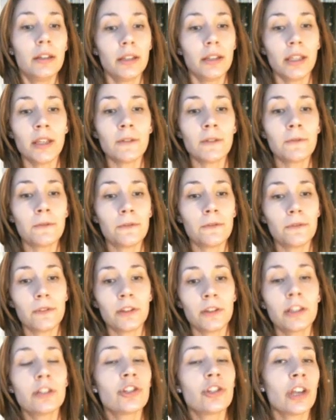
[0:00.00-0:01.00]
If
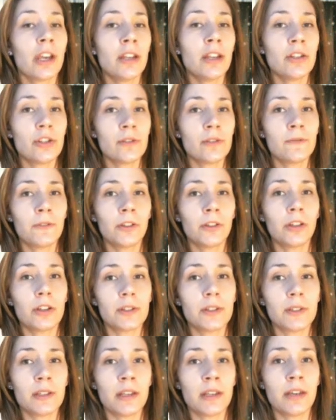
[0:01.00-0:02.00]
the change in
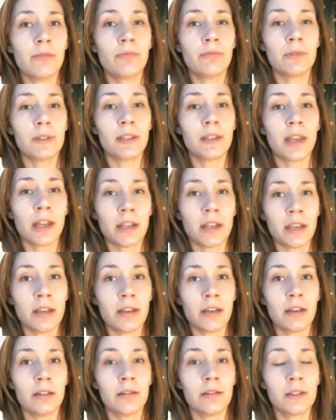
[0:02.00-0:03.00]
velocity was
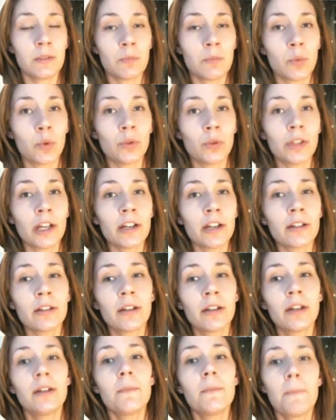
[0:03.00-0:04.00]
getting smaller,
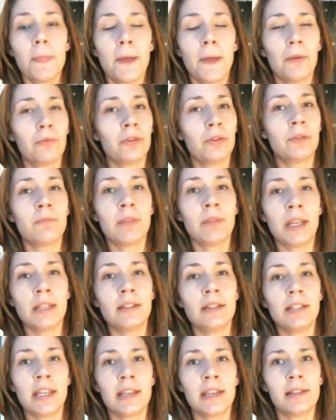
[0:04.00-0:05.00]
that would mean
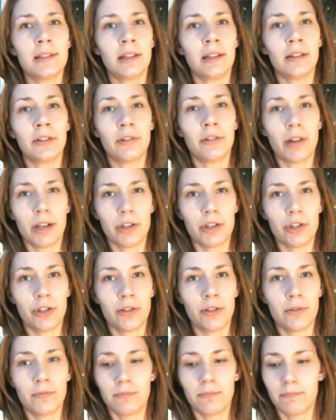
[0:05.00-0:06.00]

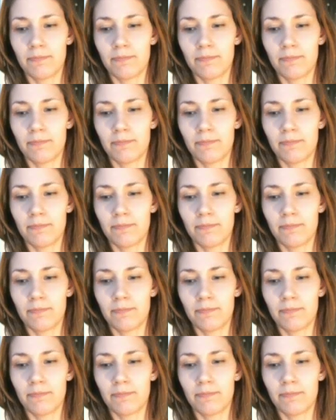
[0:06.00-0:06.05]
deceleration.